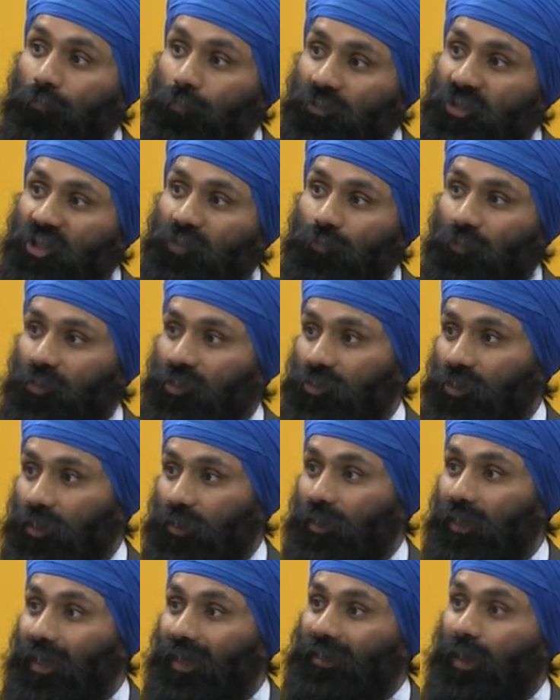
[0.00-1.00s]
British
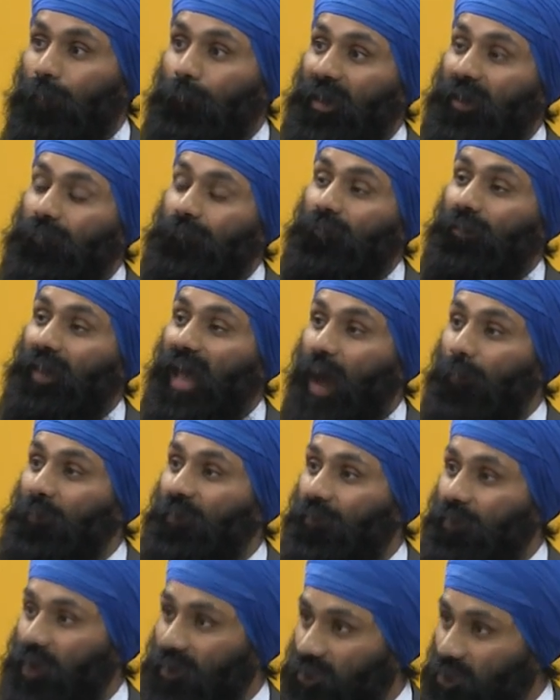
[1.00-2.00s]
person that may feel
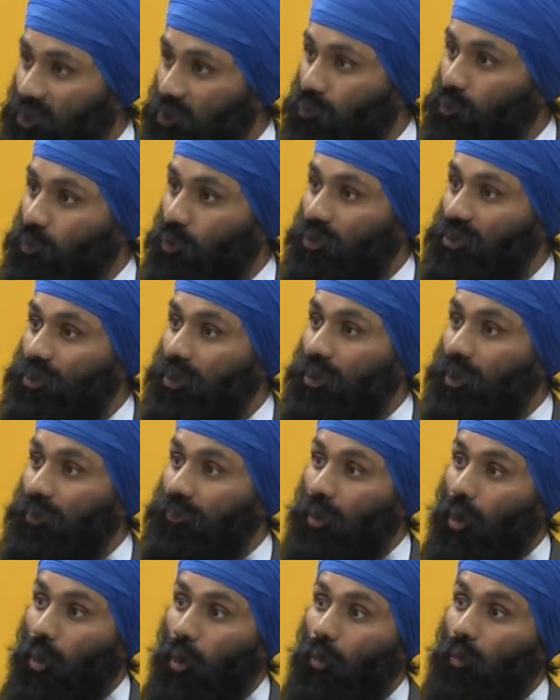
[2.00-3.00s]
apathetic towards
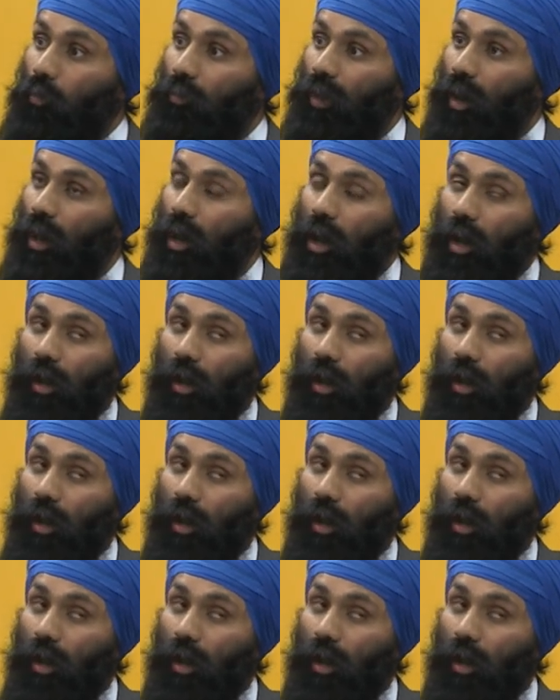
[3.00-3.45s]
the whole